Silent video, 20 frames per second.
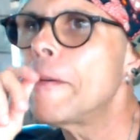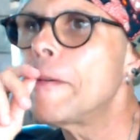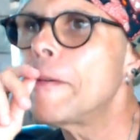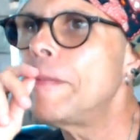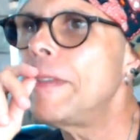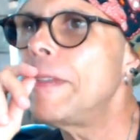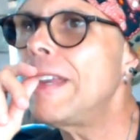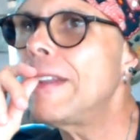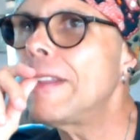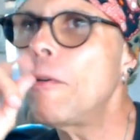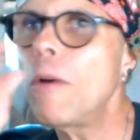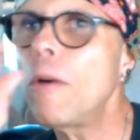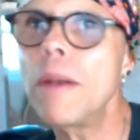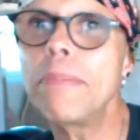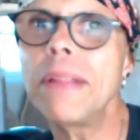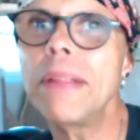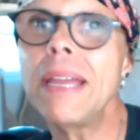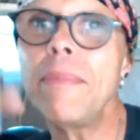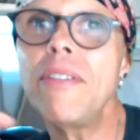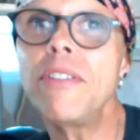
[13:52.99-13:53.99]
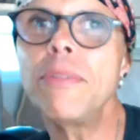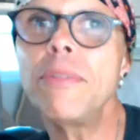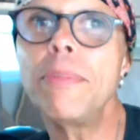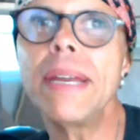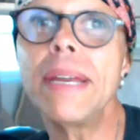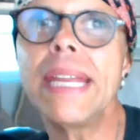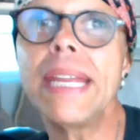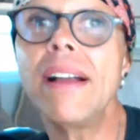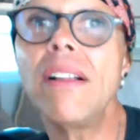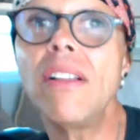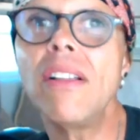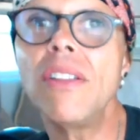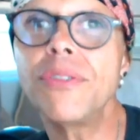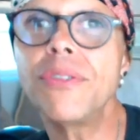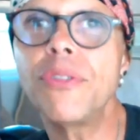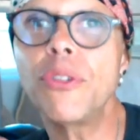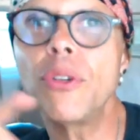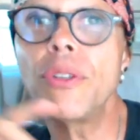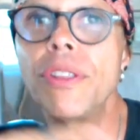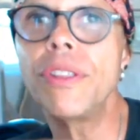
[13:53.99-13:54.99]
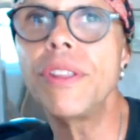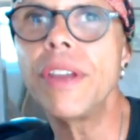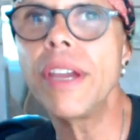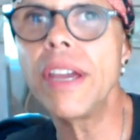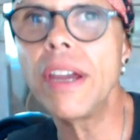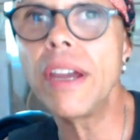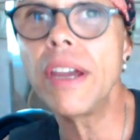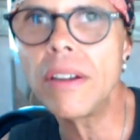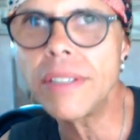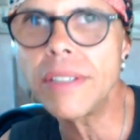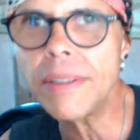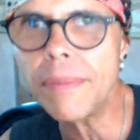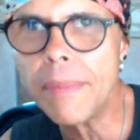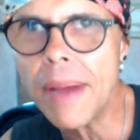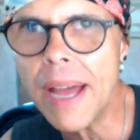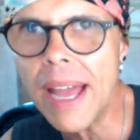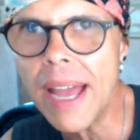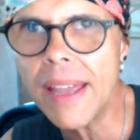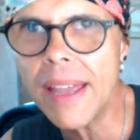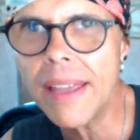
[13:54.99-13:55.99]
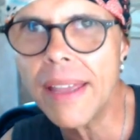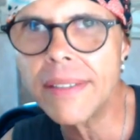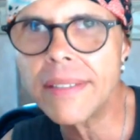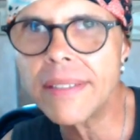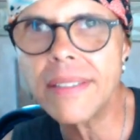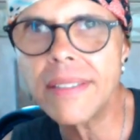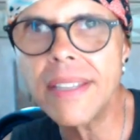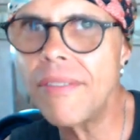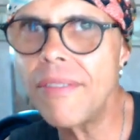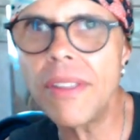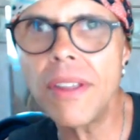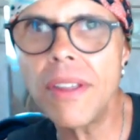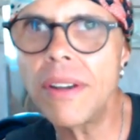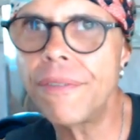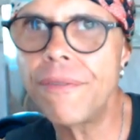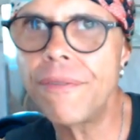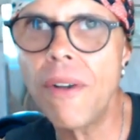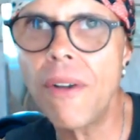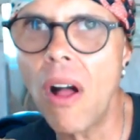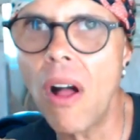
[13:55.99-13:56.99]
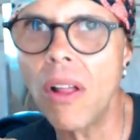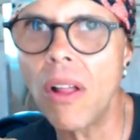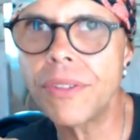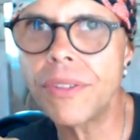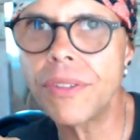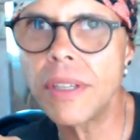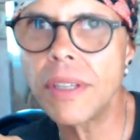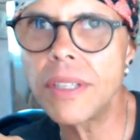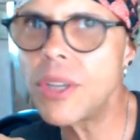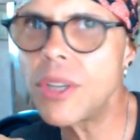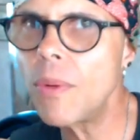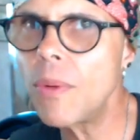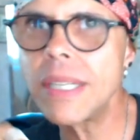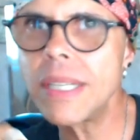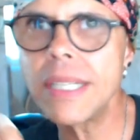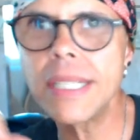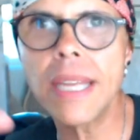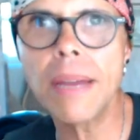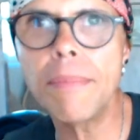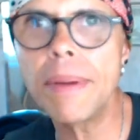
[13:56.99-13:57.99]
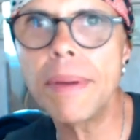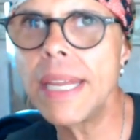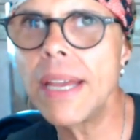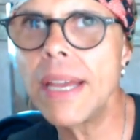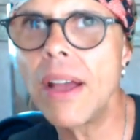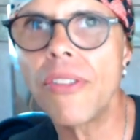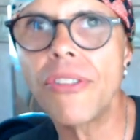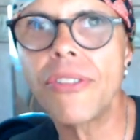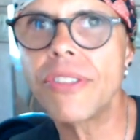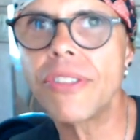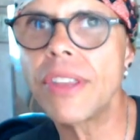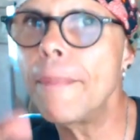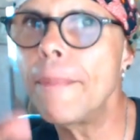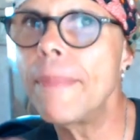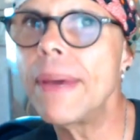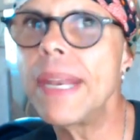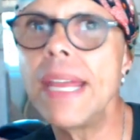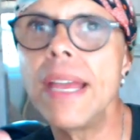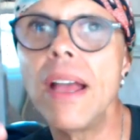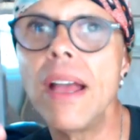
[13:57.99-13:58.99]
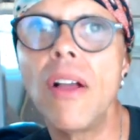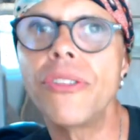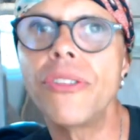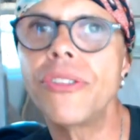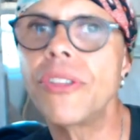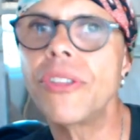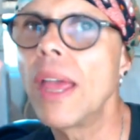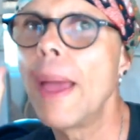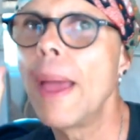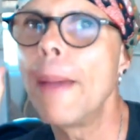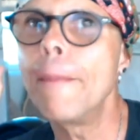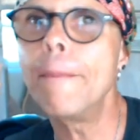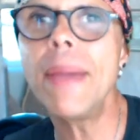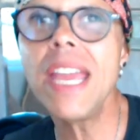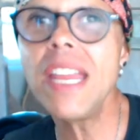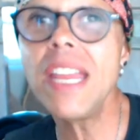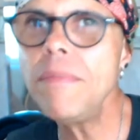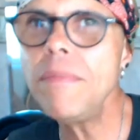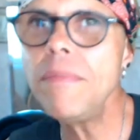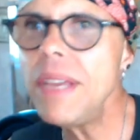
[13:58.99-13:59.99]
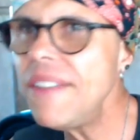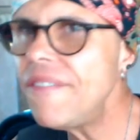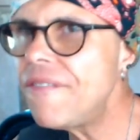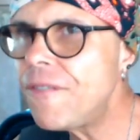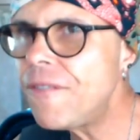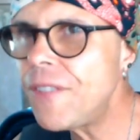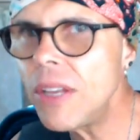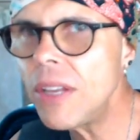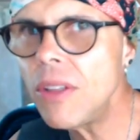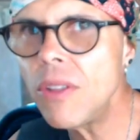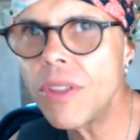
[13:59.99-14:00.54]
You know, they want to blame everybody else for their demise. It's never their fault. It's always somebody else. Somebody else made me feel